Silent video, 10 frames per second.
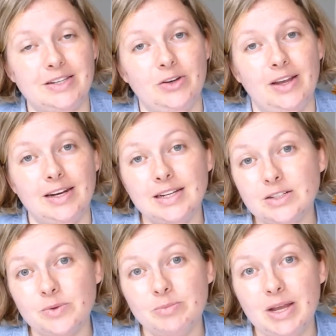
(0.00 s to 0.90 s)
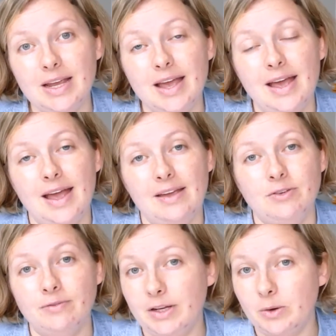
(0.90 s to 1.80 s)
and you can get in touch with me if you
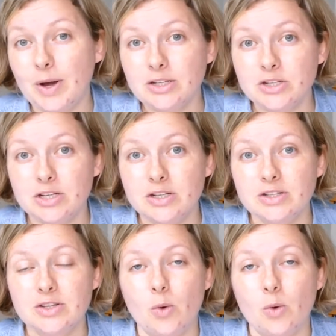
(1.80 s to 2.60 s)
have any questions,